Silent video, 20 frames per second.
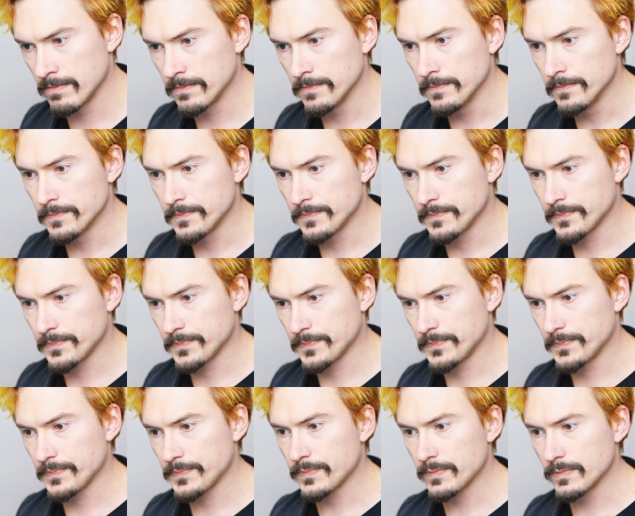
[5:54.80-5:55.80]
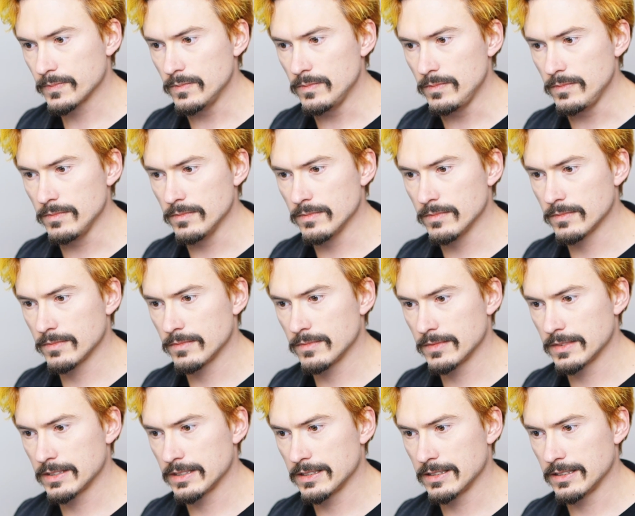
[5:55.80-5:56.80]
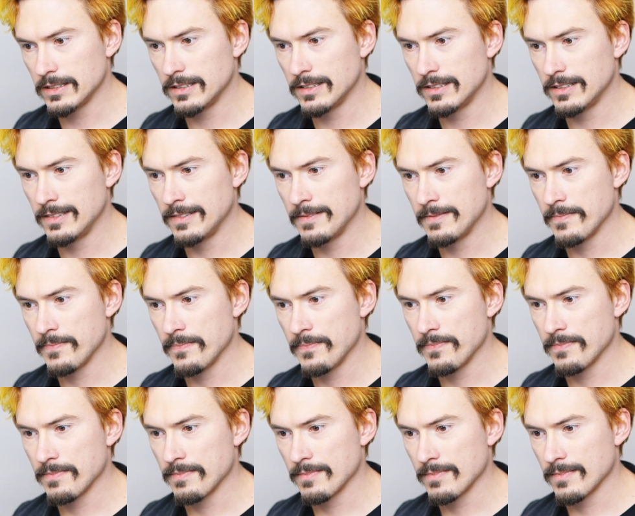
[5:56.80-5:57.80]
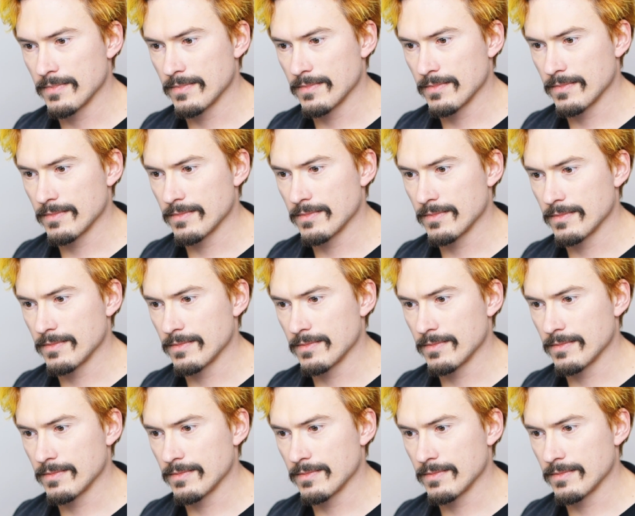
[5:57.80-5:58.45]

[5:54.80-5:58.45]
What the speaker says: (no one is talking)